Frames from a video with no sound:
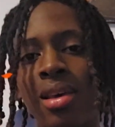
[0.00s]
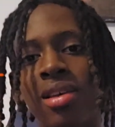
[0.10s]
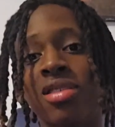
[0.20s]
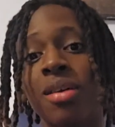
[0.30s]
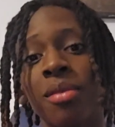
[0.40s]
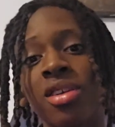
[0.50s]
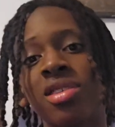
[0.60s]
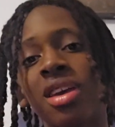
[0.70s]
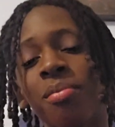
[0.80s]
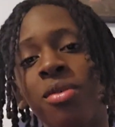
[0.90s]
Some
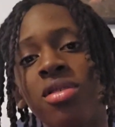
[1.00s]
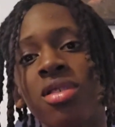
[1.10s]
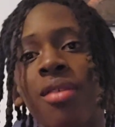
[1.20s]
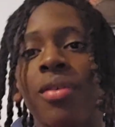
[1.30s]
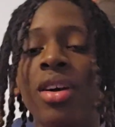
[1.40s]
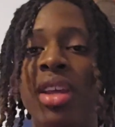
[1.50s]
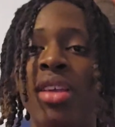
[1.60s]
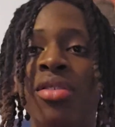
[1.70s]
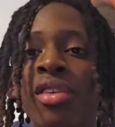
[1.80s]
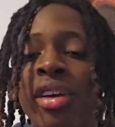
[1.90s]
examples of good
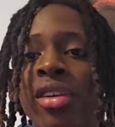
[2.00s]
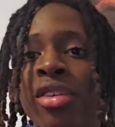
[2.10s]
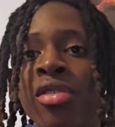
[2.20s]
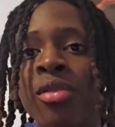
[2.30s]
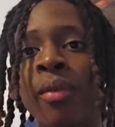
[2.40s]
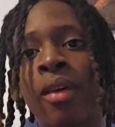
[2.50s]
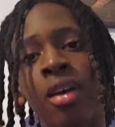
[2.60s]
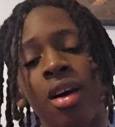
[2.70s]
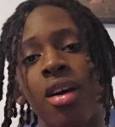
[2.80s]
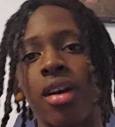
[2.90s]
insulators
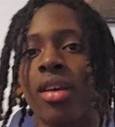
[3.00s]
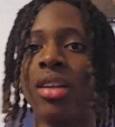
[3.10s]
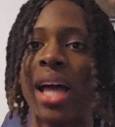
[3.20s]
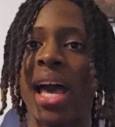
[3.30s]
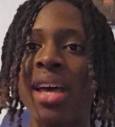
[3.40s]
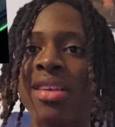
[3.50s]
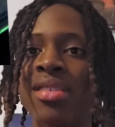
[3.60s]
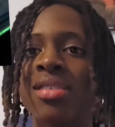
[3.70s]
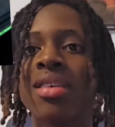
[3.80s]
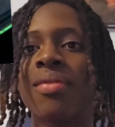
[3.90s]
are
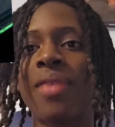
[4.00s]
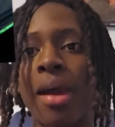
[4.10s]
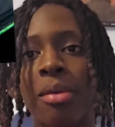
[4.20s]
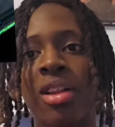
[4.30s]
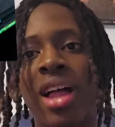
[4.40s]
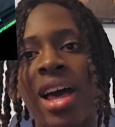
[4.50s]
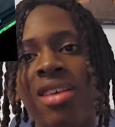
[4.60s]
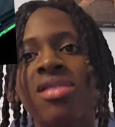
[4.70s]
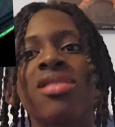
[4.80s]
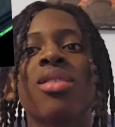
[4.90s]
glass,
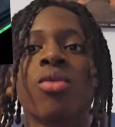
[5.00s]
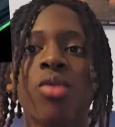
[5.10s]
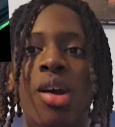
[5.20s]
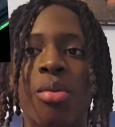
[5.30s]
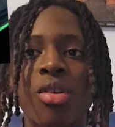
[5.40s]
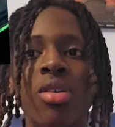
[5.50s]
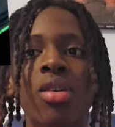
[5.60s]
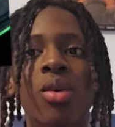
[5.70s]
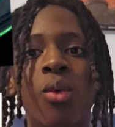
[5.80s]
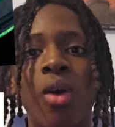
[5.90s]
fiberglass, rubber,
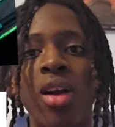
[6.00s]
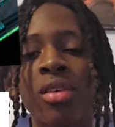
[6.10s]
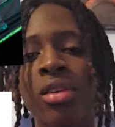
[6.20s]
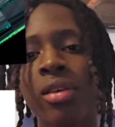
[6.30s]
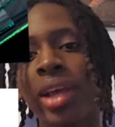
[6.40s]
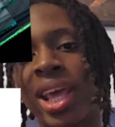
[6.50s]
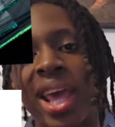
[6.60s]
water,